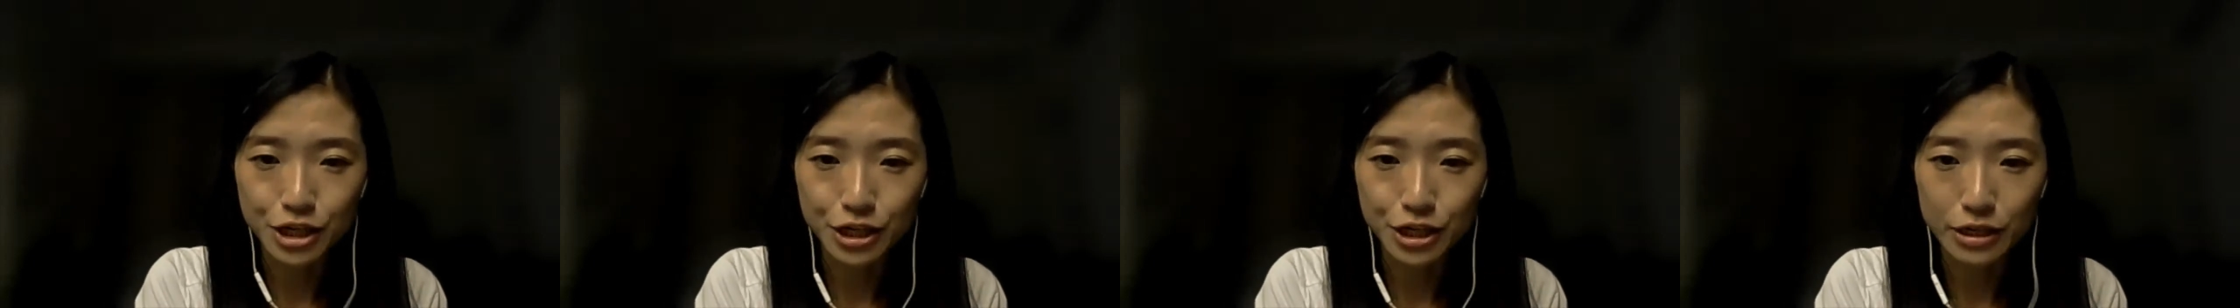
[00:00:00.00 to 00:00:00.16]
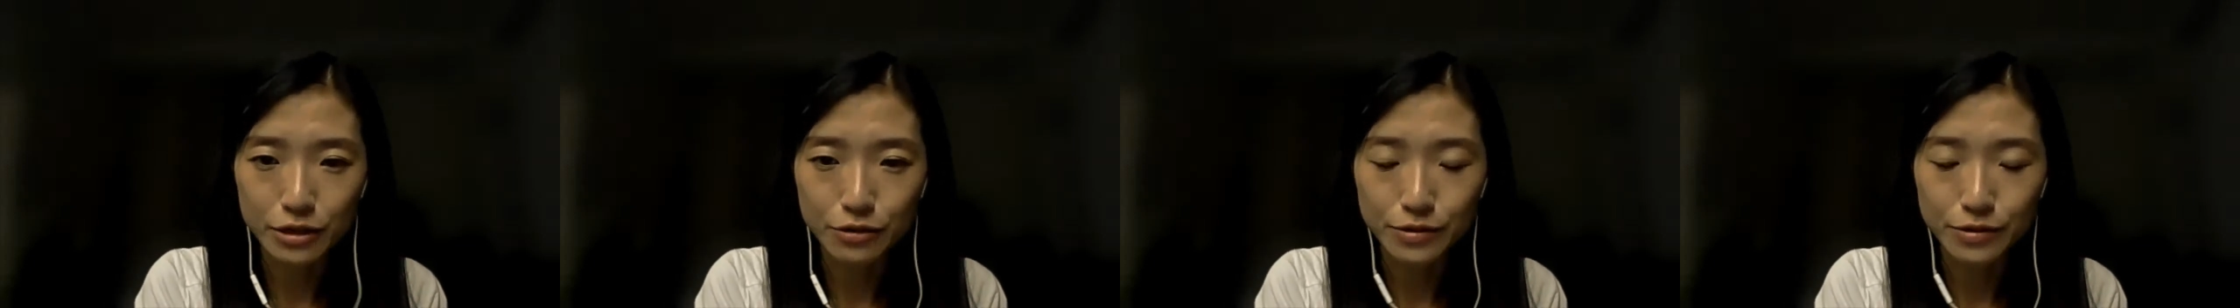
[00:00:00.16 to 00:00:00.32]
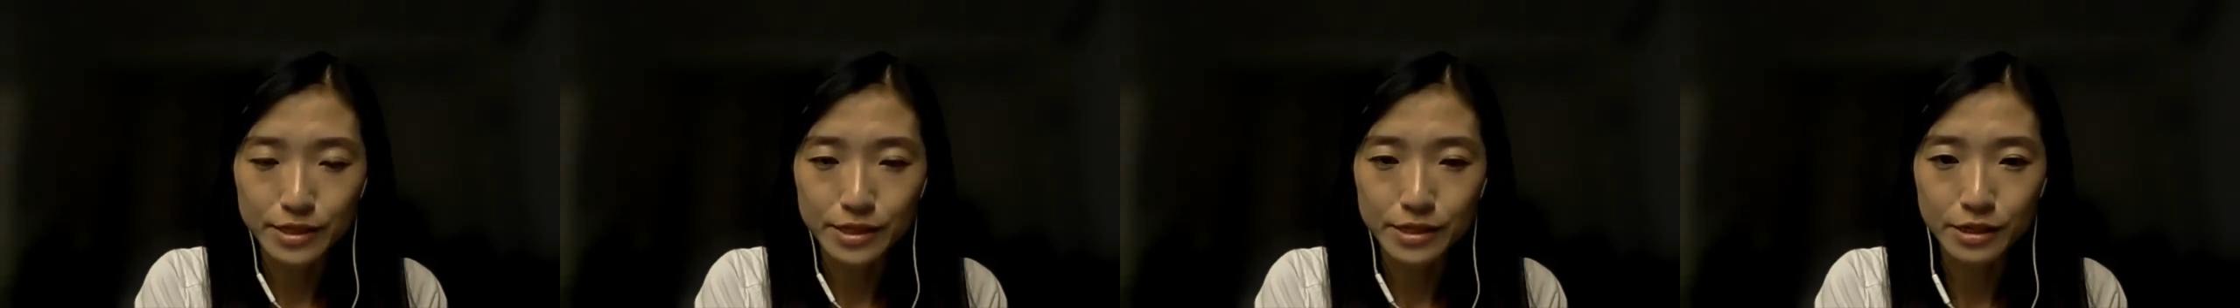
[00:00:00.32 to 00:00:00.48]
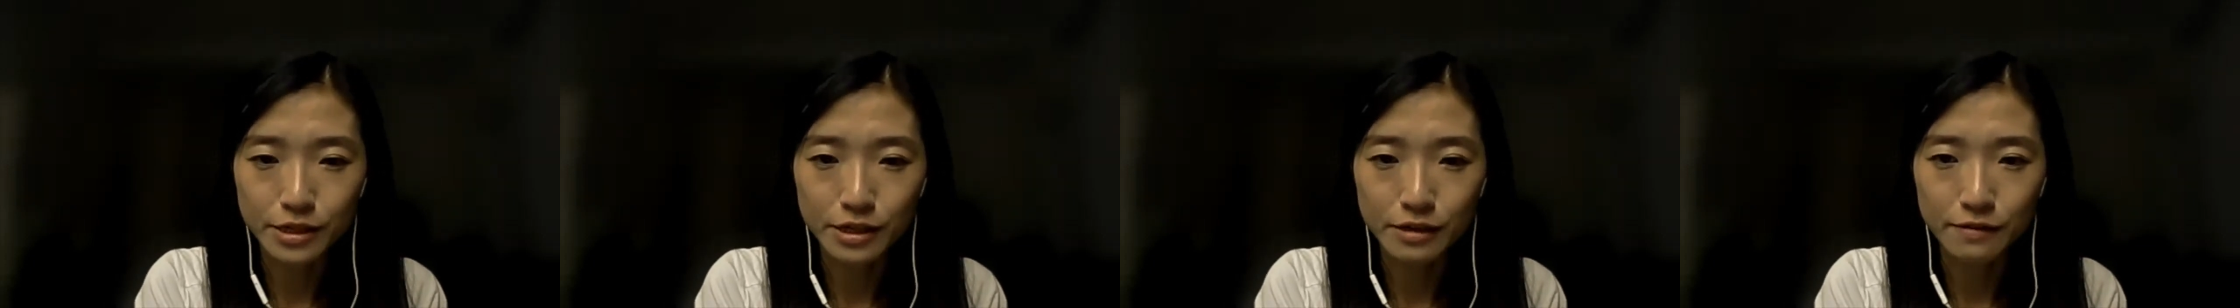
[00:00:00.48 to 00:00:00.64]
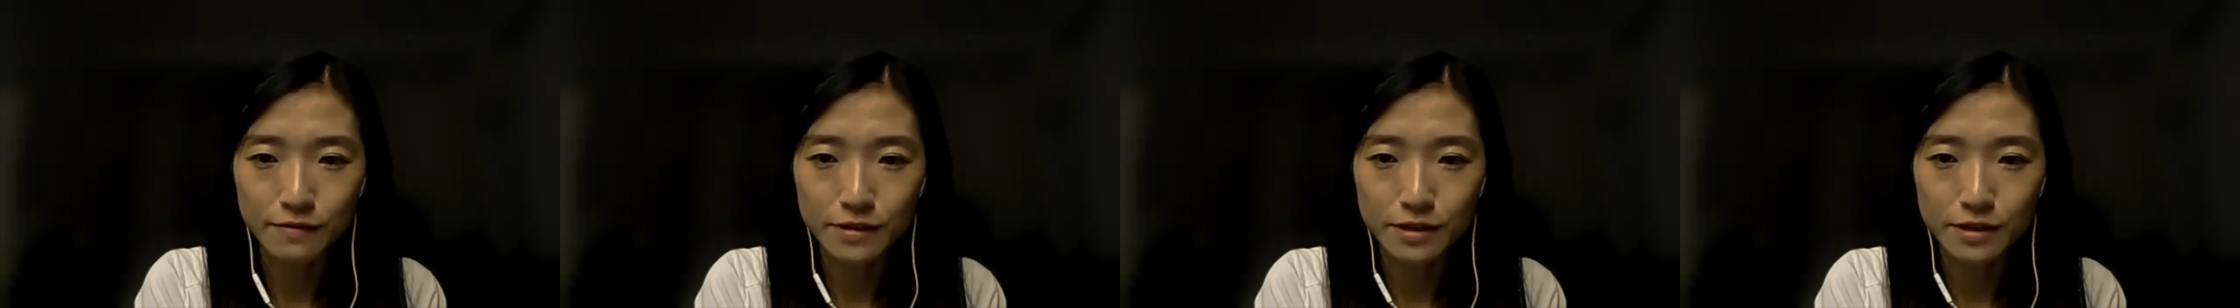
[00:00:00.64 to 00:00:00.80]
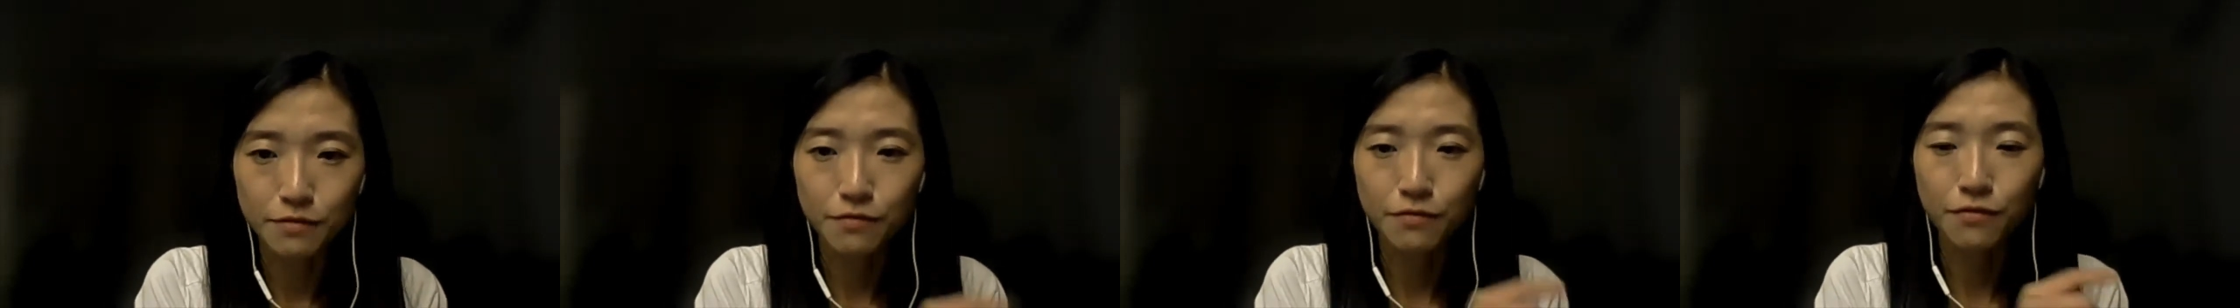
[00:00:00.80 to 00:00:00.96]
exchange
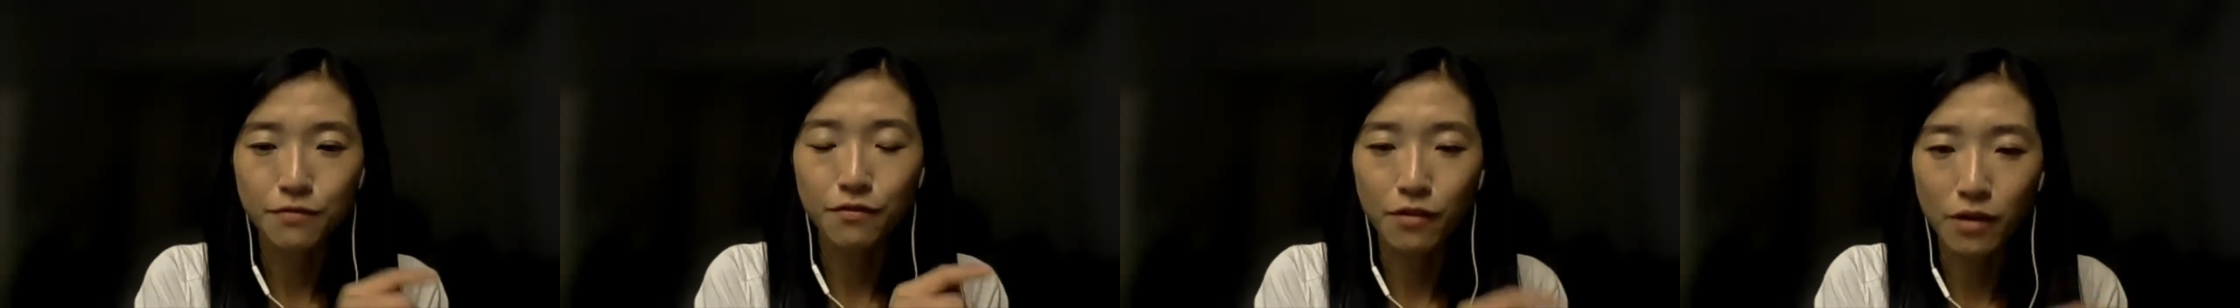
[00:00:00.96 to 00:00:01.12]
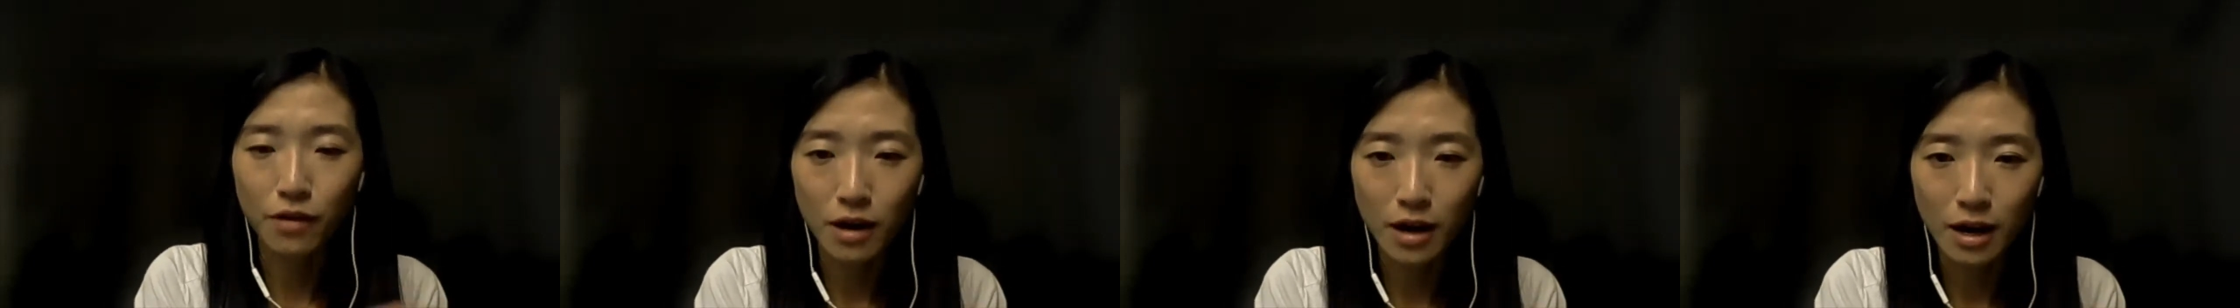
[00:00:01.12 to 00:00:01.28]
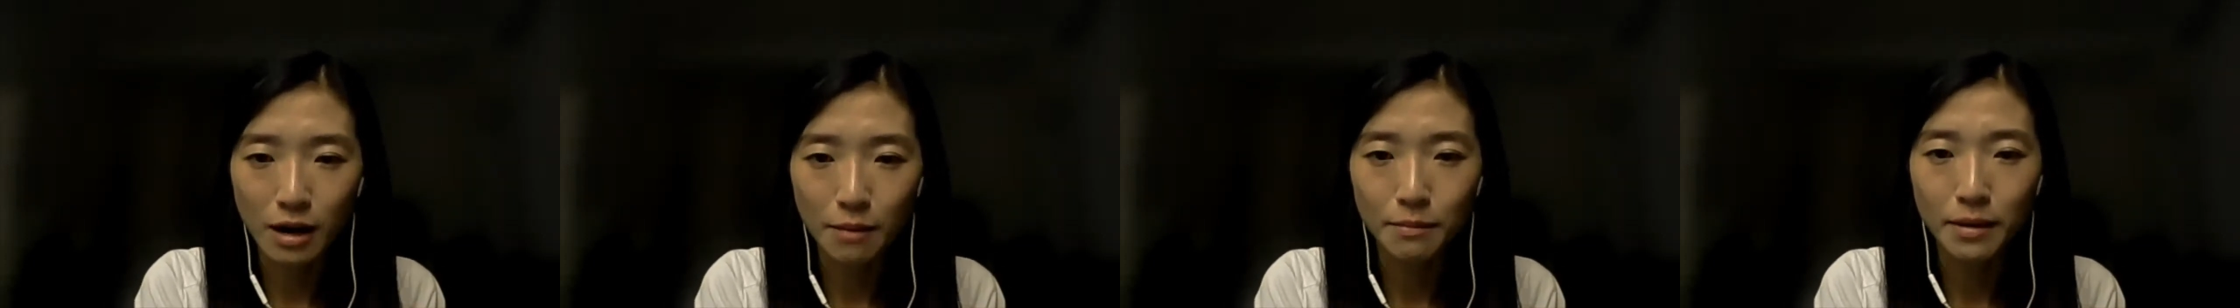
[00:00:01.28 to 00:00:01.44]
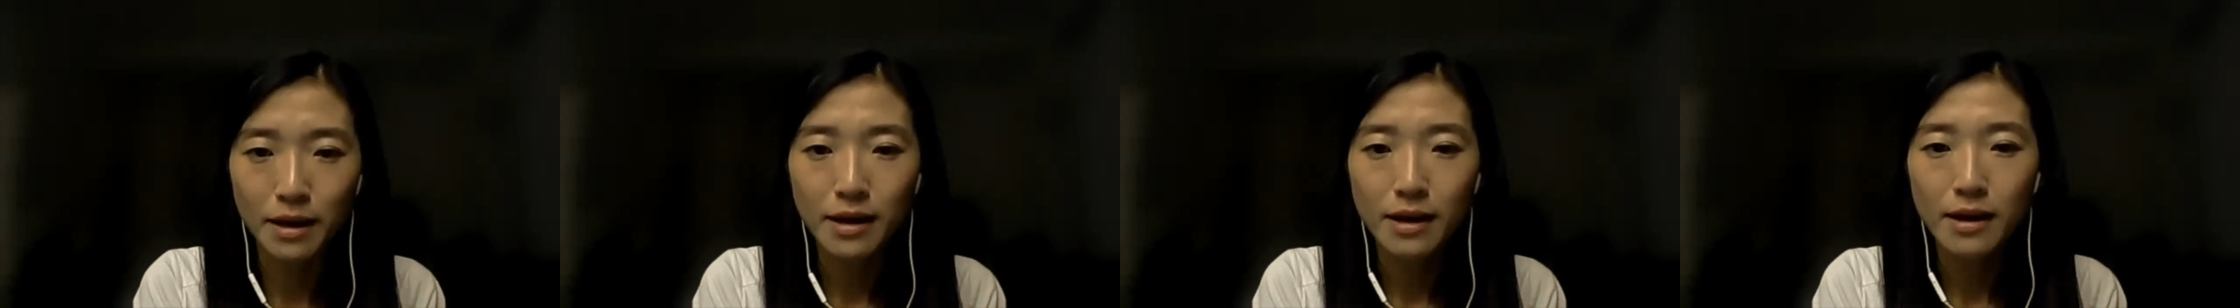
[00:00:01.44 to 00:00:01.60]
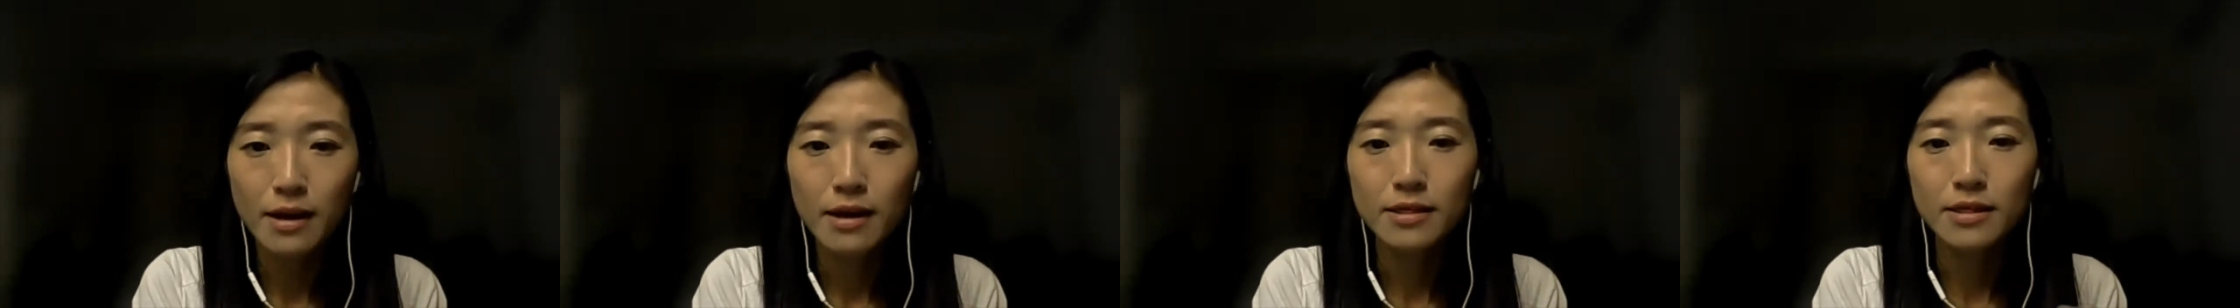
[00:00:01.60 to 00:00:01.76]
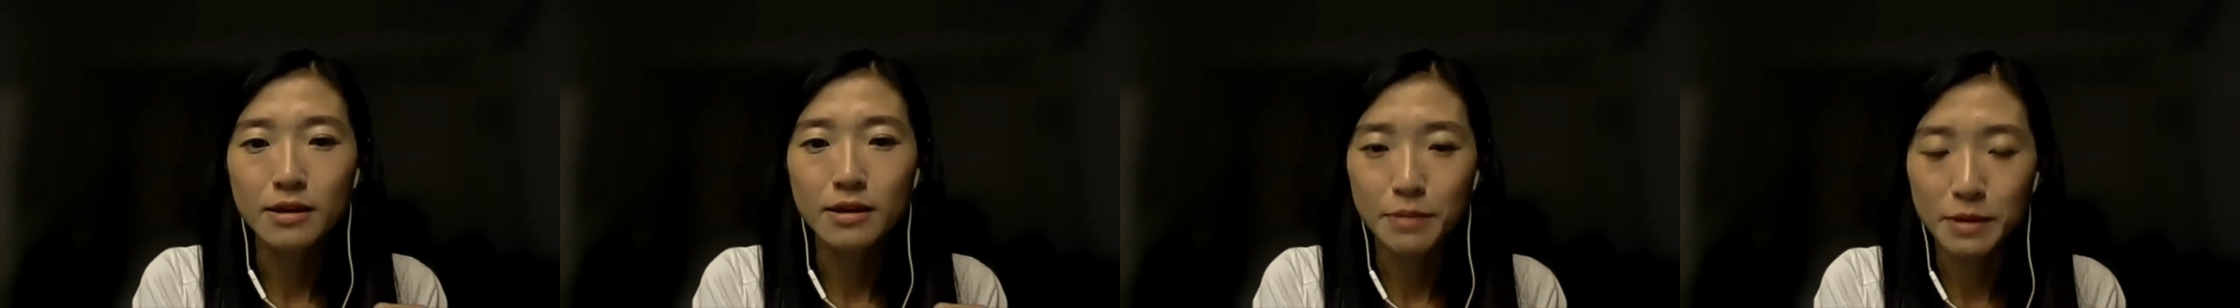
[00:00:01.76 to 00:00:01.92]
reserves
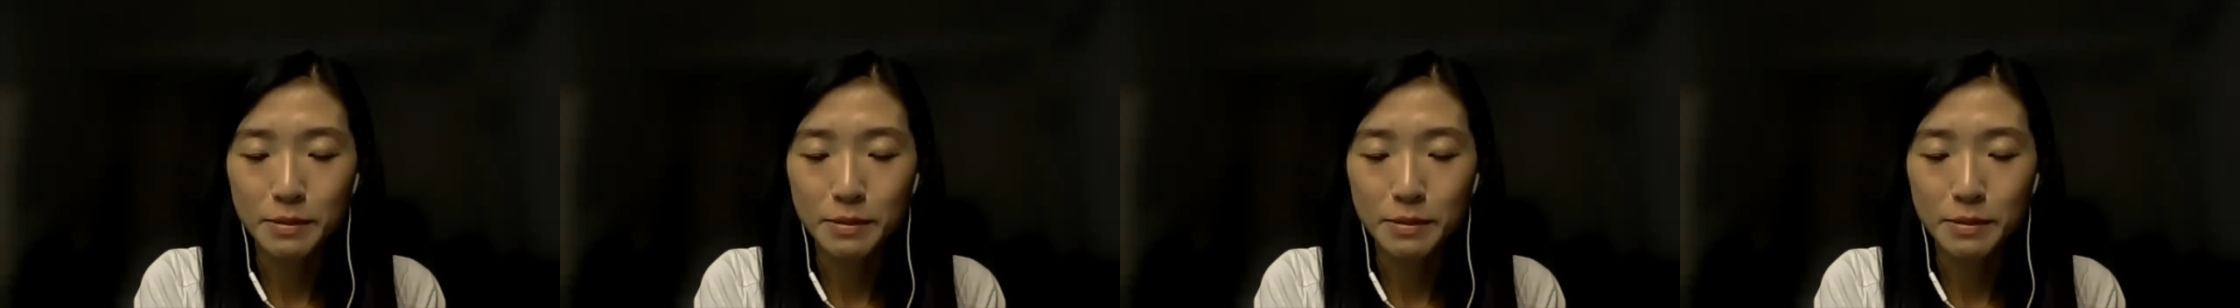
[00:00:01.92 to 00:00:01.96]
from